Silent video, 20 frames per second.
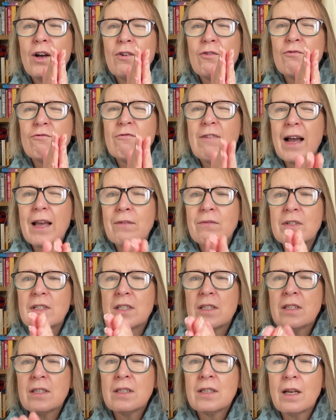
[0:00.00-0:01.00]

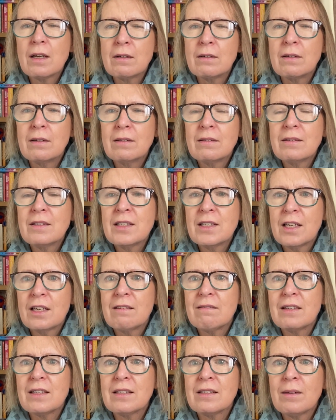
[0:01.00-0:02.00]
Raven's Son
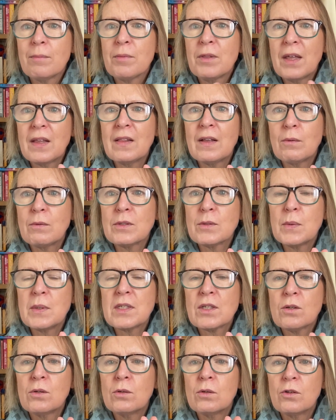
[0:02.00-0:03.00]
series. I think that also is
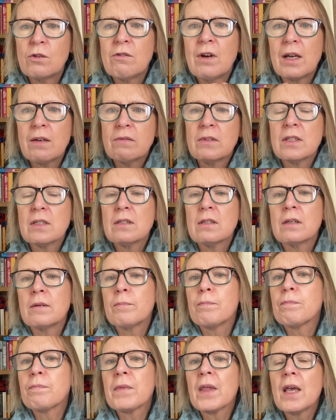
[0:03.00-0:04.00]
called The Raven's Son.
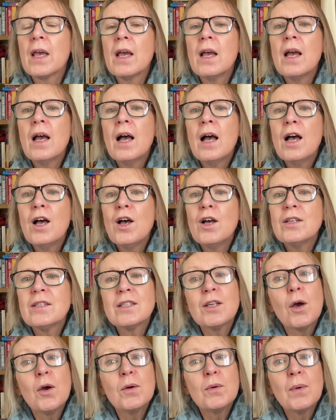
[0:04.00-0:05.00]

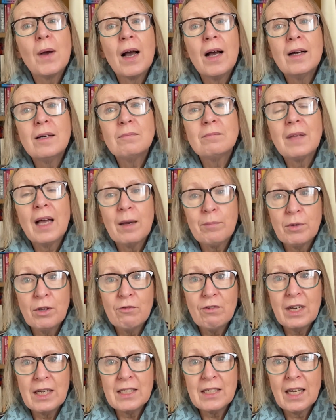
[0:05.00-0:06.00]
So um, happy
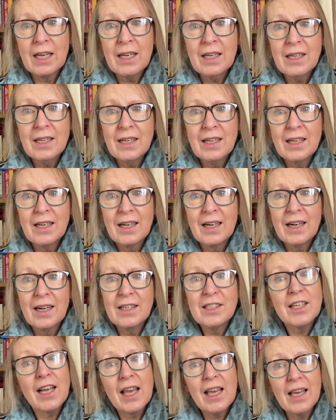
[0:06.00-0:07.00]
reading.
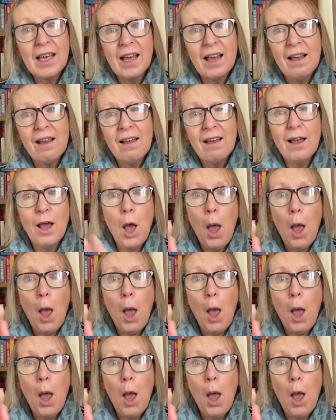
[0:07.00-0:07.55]
Take care.